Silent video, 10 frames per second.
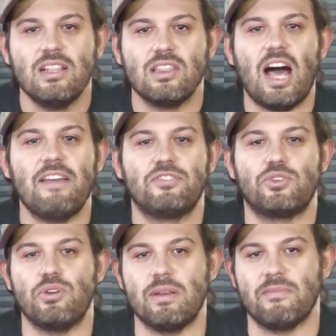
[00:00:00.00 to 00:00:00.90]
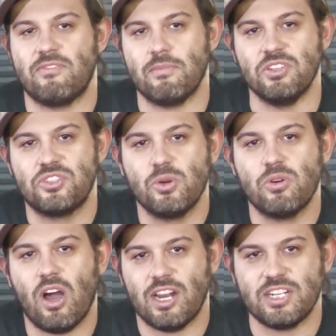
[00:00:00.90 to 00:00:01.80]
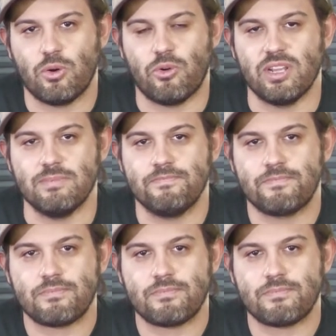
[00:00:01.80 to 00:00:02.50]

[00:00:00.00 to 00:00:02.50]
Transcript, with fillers: live streamed from the Stewart Auditorium.